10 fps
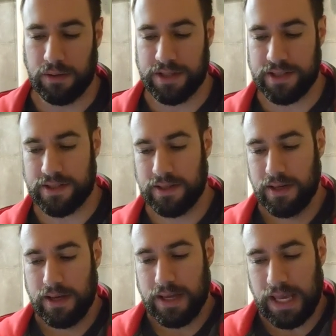Don't just,
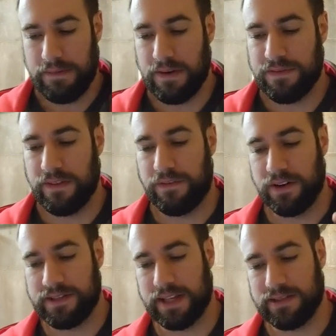even if the
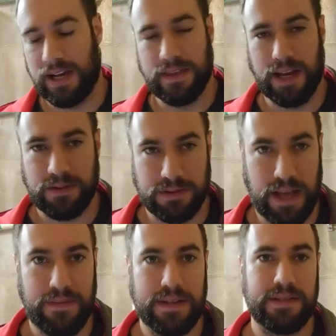first thing is light, the next
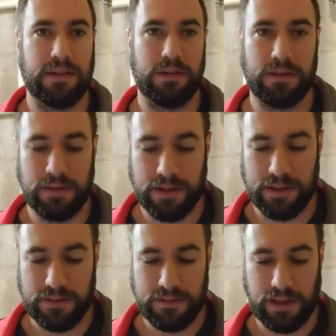one's heavy, still do
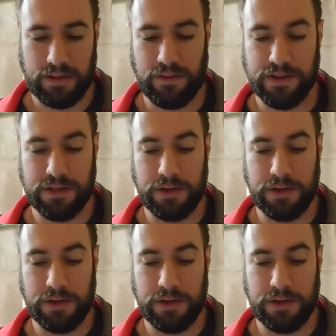the thing first.